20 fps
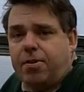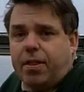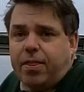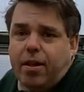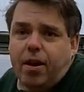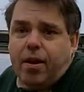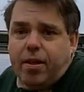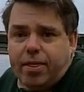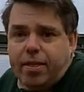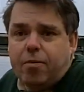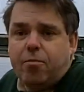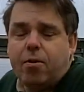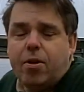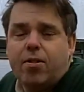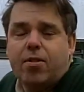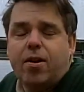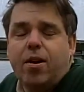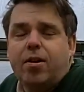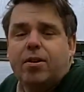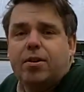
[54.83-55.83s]
I think we'll
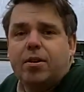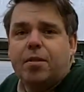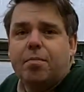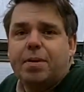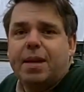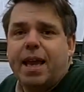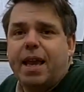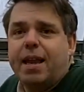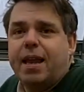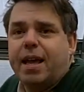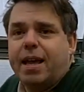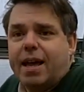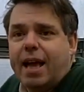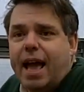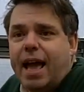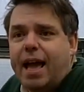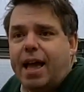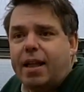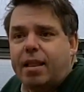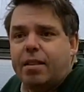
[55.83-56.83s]
start at the beginning,
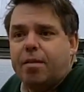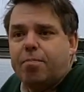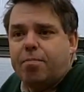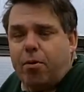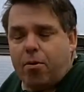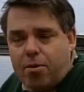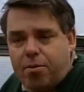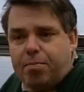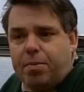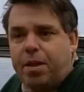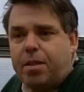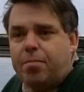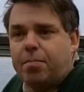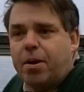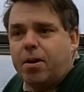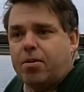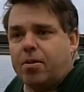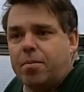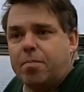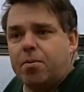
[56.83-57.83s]
and possibly the
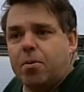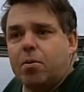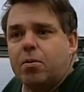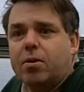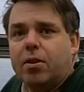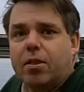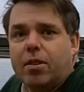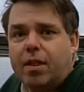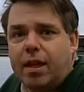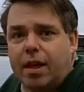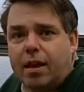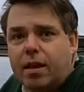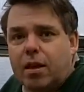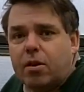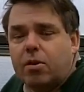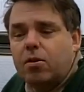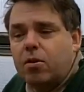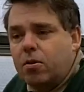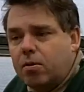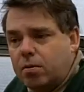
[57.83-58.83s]
most important thing:
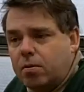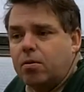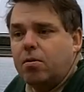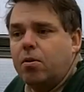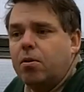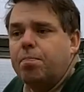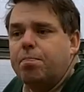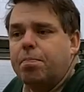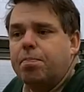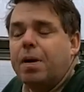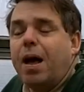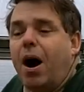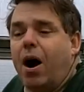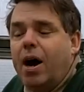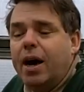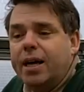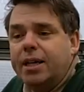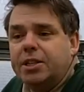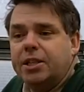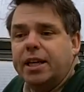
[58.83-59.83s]
good
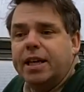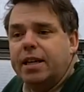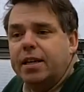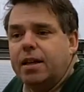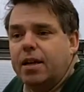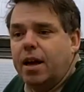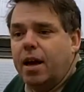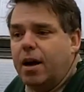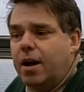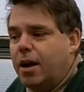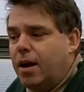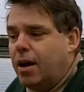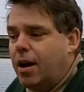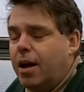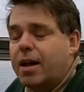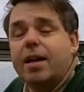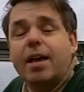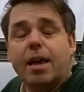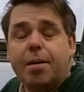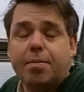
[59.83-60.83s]
hygiene
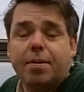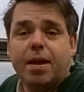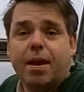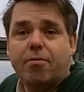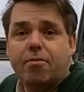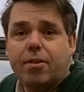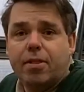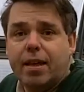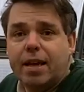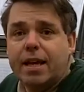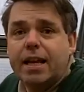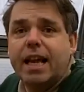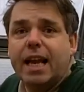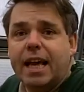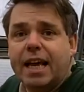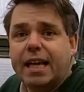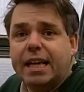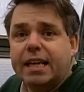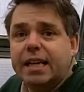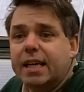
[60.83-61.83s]
and keeping everything
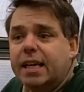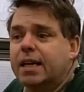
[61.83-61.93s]
clean.